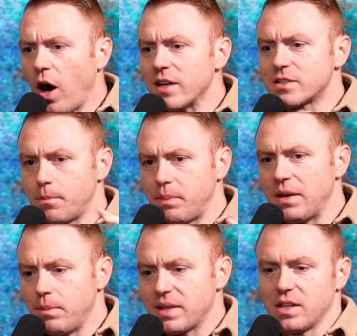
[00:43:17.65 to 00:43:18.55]
ought to be
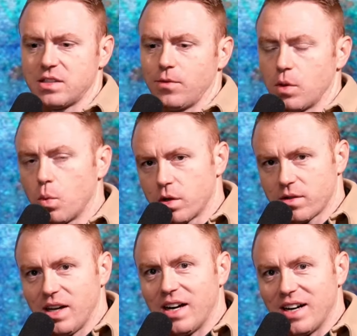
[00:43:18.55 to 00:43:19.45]
because of the word of
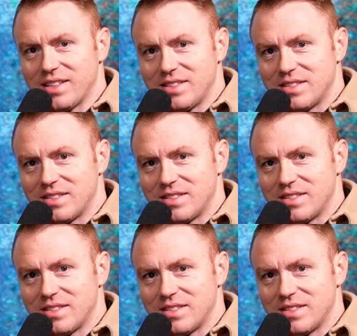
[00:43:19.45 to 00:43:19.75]
God.